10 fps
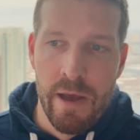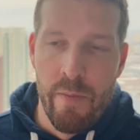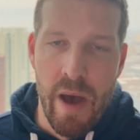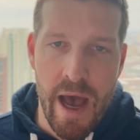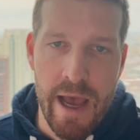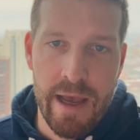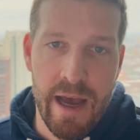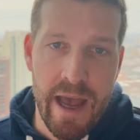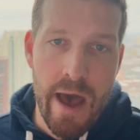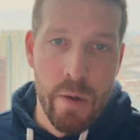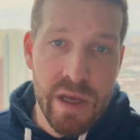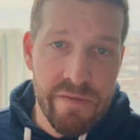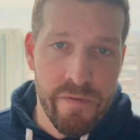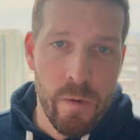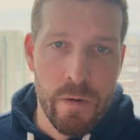by
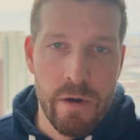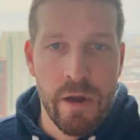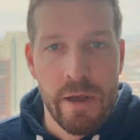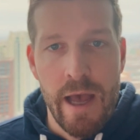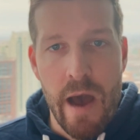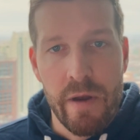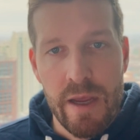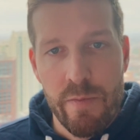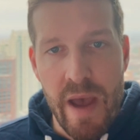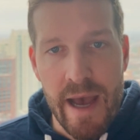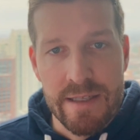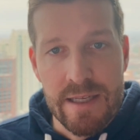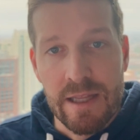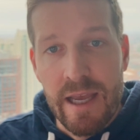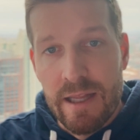accounting for how it impacts
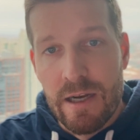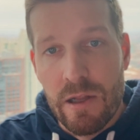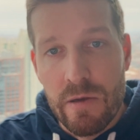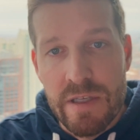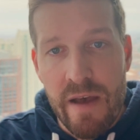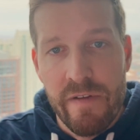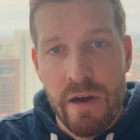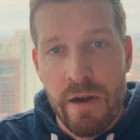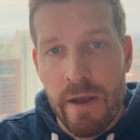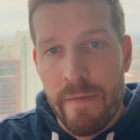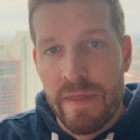the likely to close ever,